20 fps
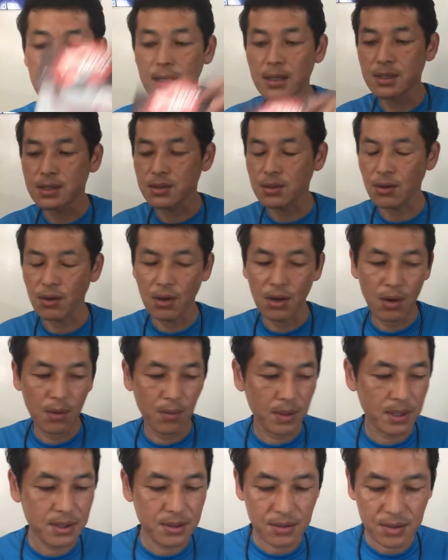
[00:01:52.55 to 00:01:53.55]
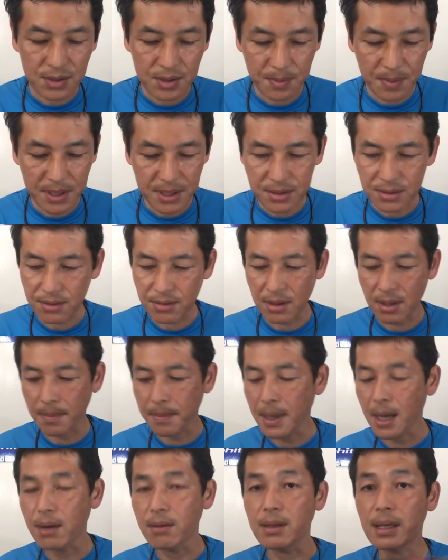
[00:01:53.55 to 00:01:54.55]
So what's so special
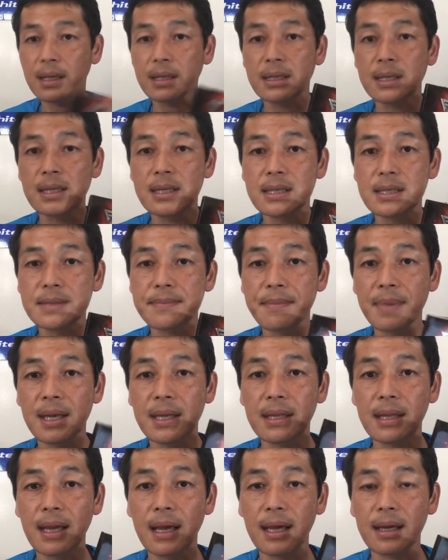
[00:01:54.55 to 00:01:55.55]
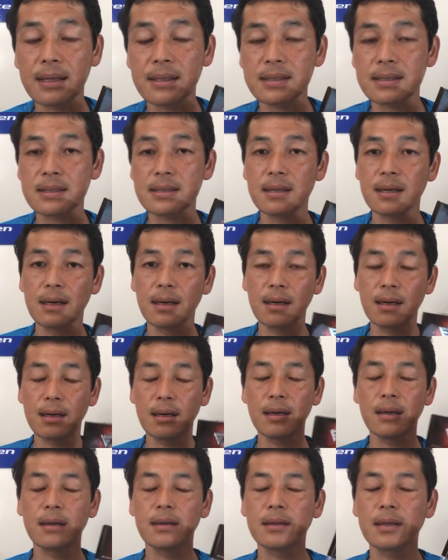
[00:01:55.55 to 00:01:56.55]
about like these Metax
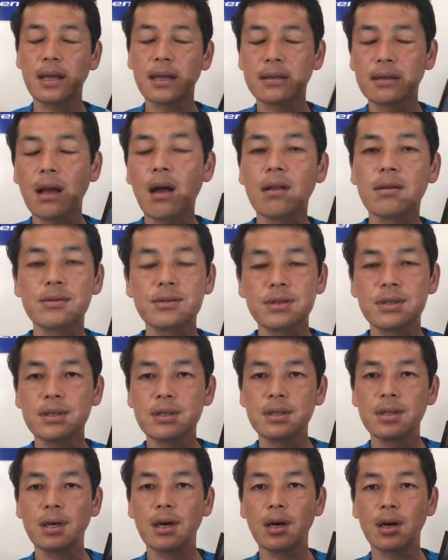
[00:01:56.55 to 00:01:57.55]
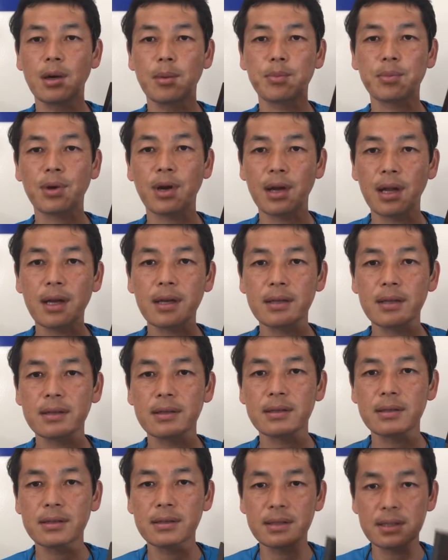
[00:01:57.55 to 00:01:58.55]
uh, technology uh, product?
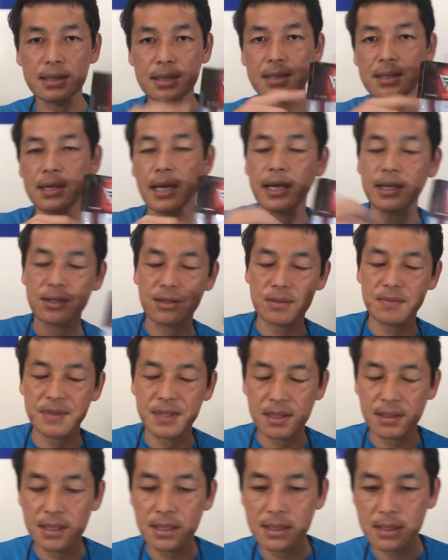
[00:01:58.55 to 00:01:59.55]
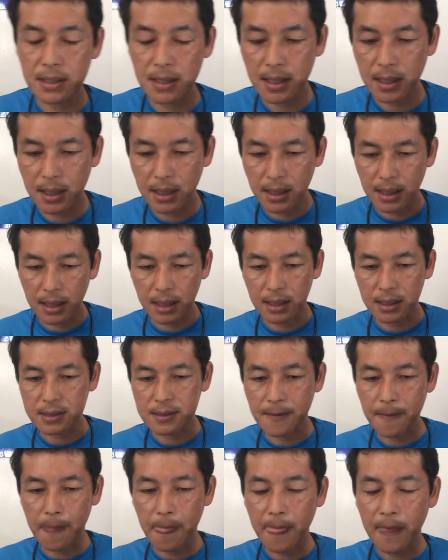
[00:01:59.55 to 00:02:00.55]
This is Extreme Series. Is
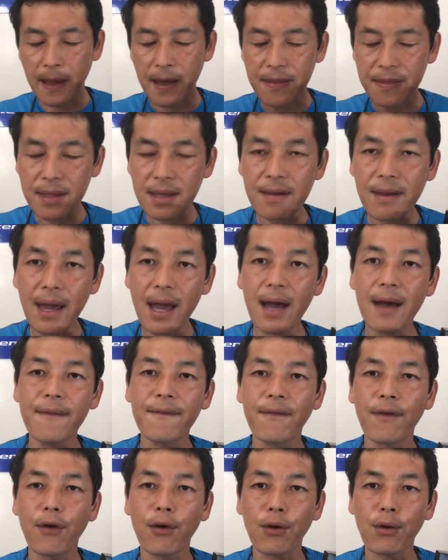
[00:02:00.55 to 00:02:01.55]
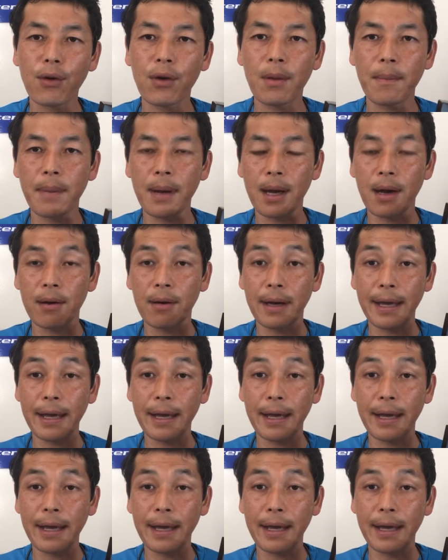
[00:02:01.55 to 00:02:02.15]
I think you have heard about